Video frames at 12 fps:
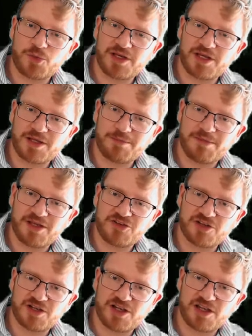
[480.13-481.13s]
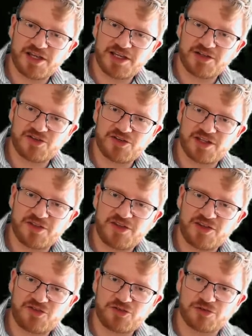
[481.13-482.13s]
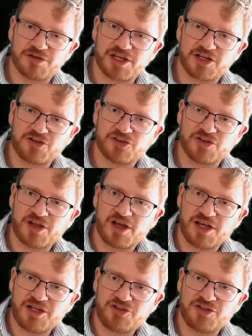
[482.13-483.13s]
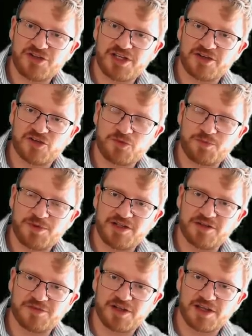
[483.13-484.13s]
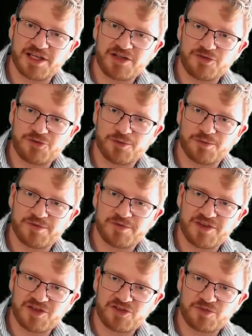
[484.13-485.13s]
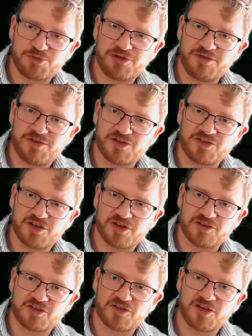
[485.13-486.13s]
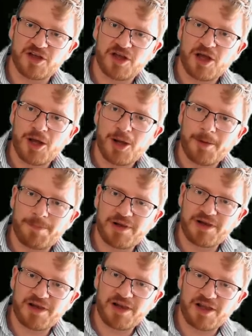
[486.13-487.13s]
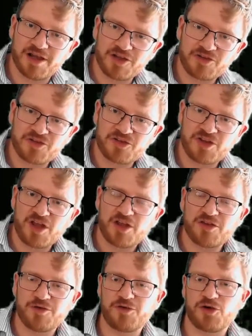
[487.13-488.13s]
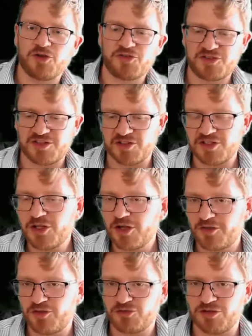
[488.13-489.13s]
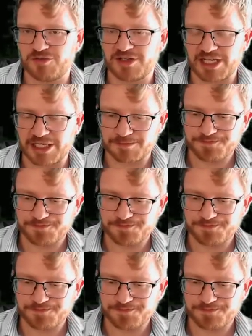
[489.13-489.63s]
I measure light in this direction, I should get the speed of light from this previous answer plus the velocity that the Earth is traveling at.